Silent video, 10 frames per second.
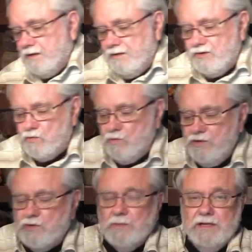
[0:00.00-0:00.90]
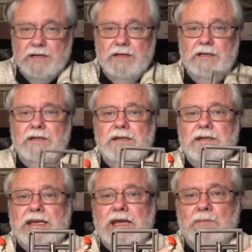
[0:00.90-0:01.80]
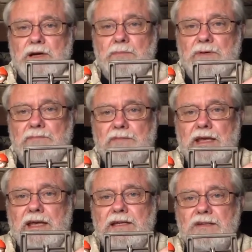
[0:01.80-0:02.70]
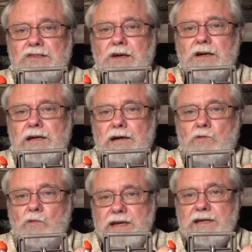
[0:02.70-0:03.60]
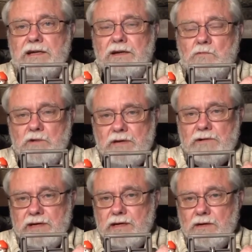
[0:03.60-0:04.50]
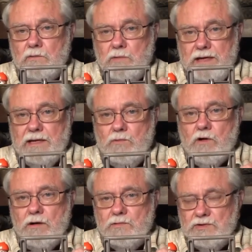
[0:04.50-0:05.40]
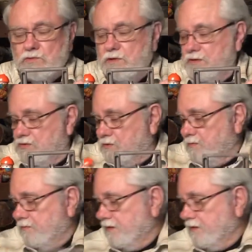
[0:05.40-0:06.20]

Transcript: this woodsman came up, and he saw how weak and weary Winkie Walrus was.